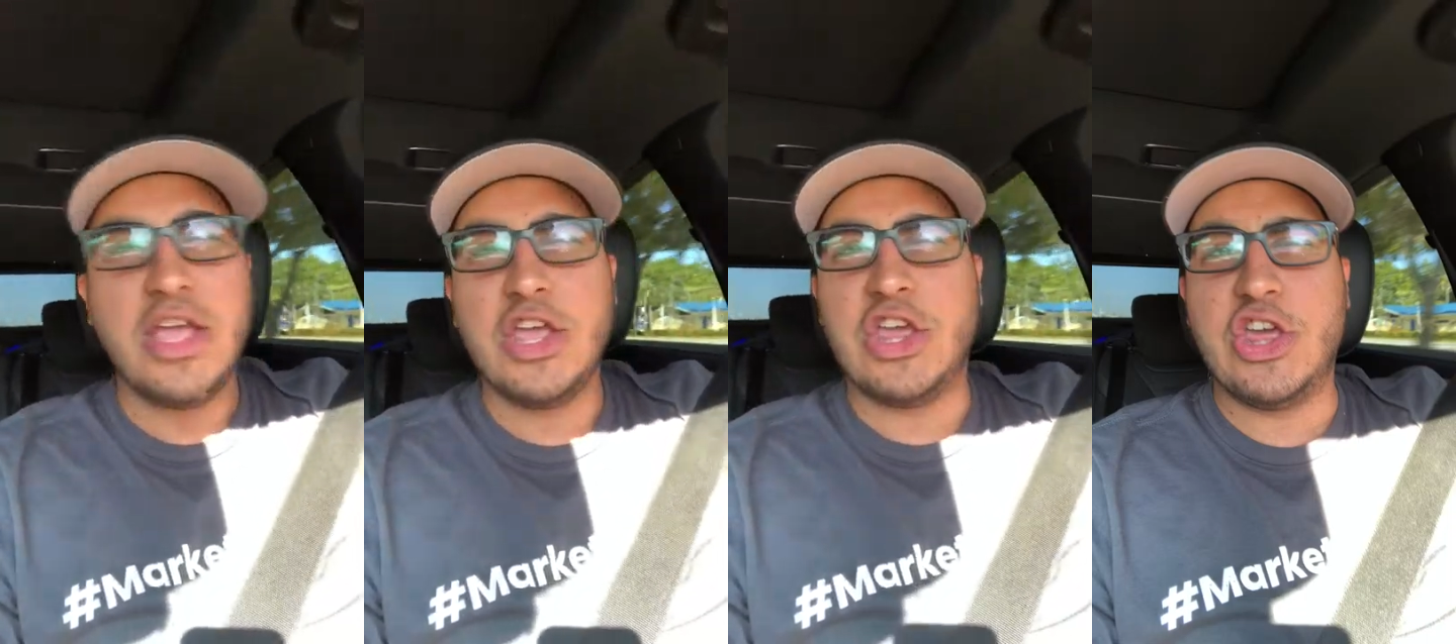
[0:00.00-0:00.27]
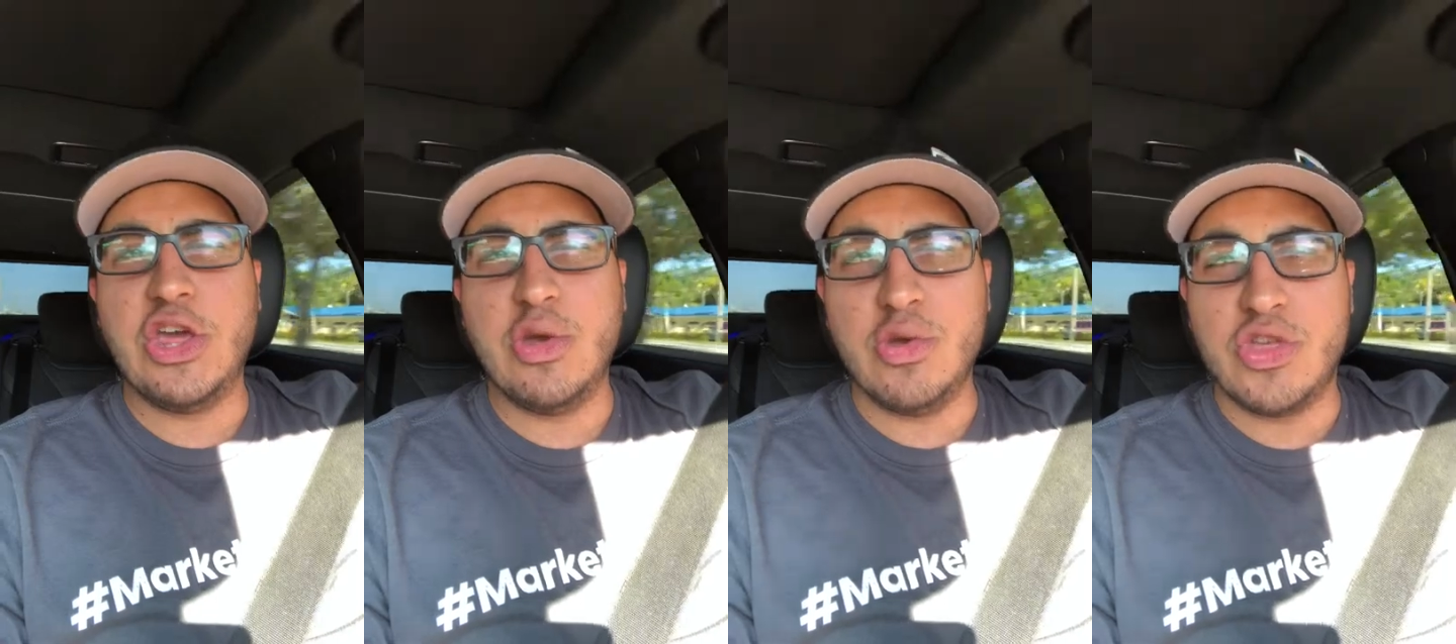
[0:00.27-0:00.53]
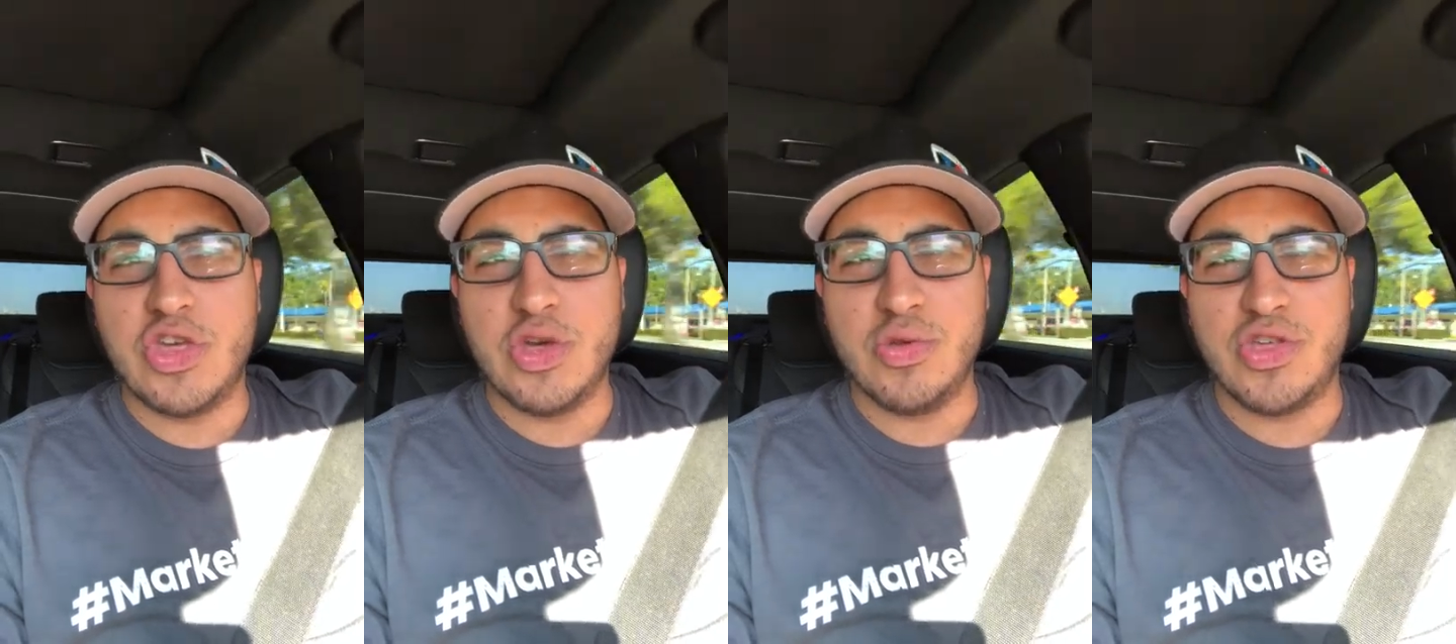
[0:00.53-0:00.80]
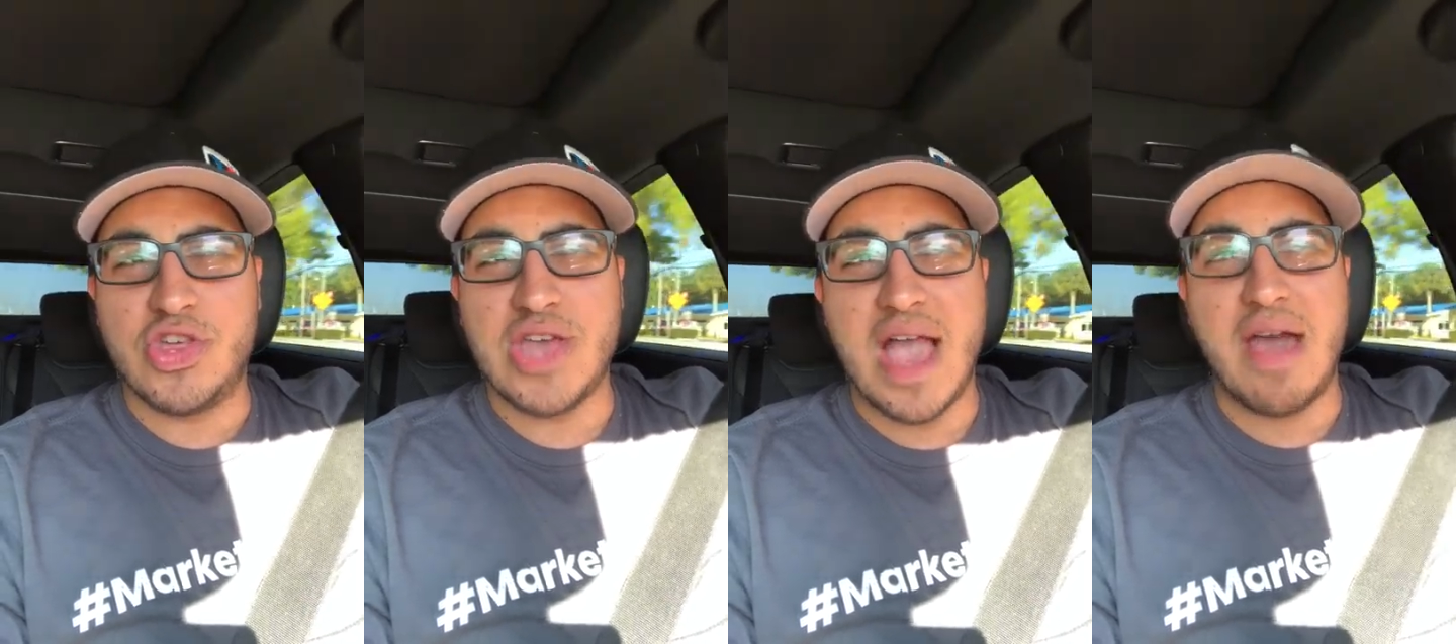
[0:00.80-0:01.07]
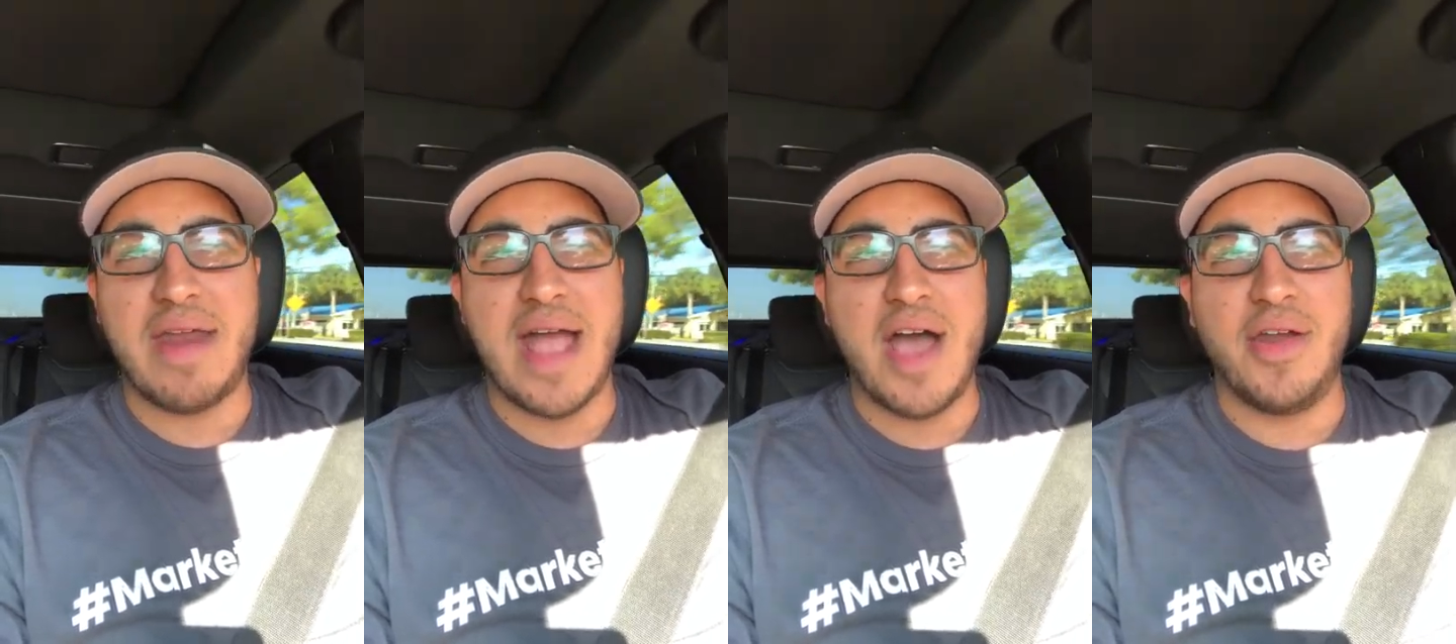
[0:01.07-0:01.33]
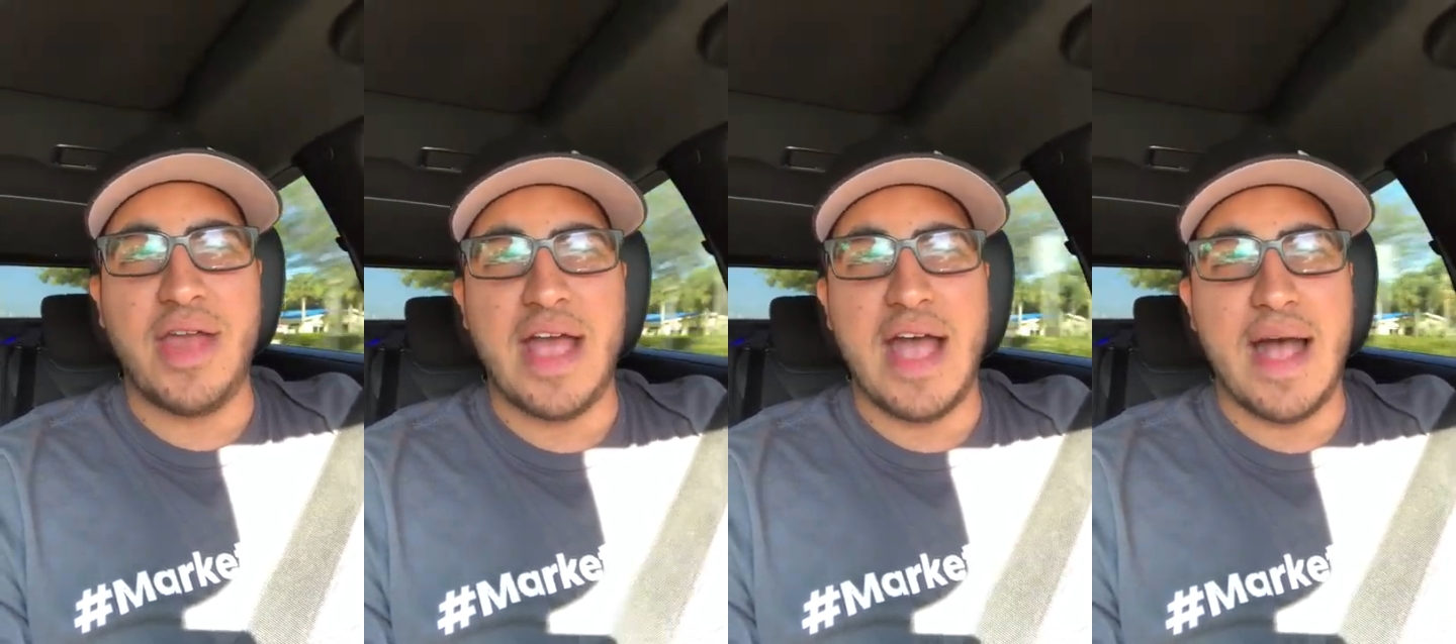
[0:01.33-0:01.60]
huge, huge shout
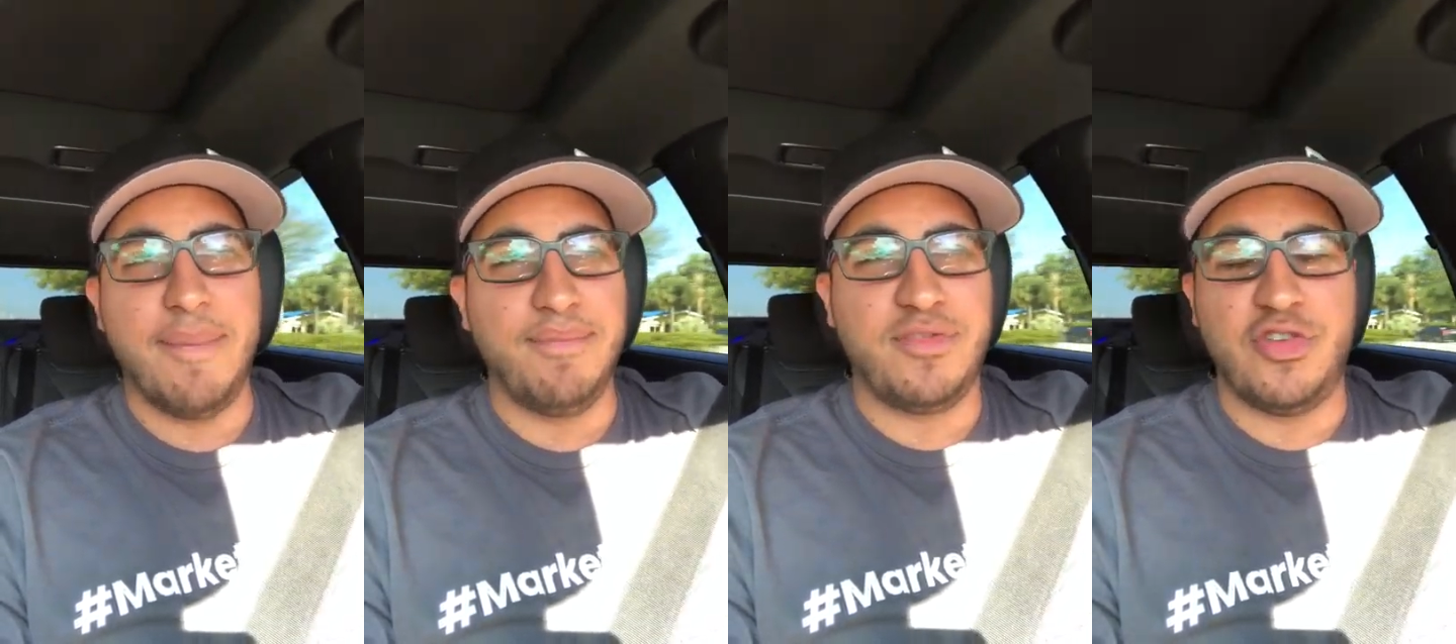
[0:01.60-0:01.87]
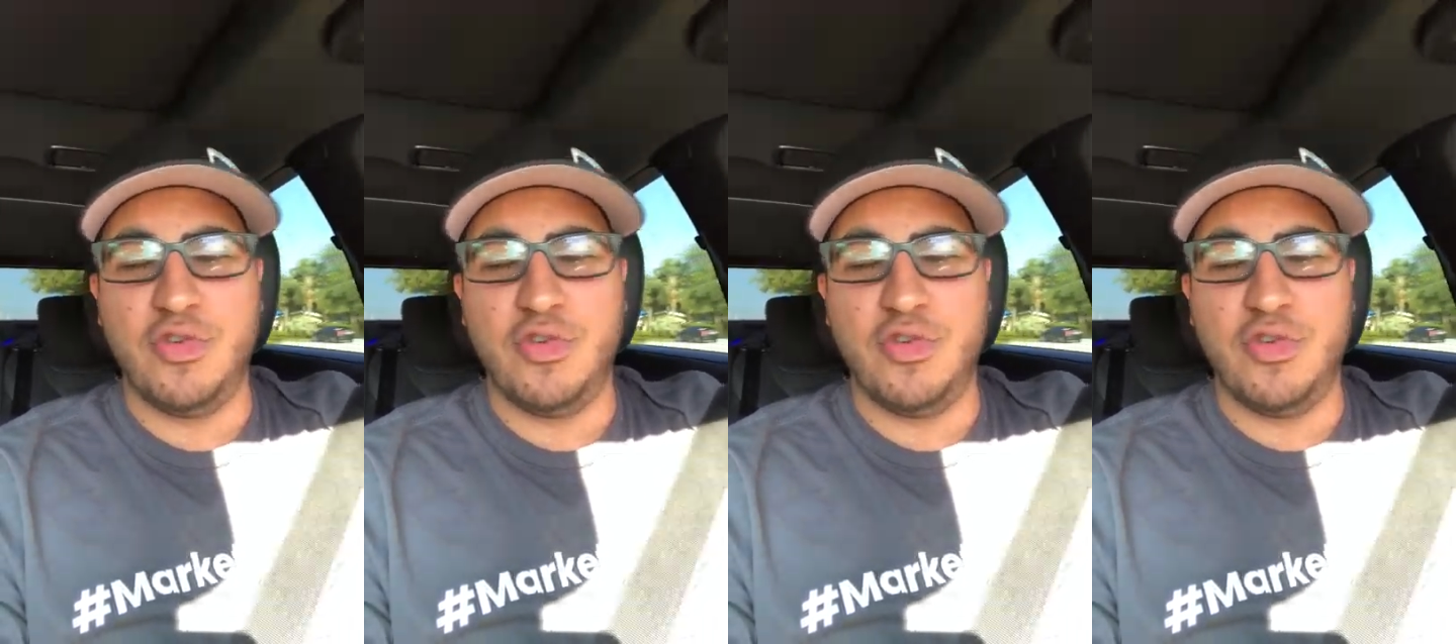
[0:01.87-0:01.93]
out um,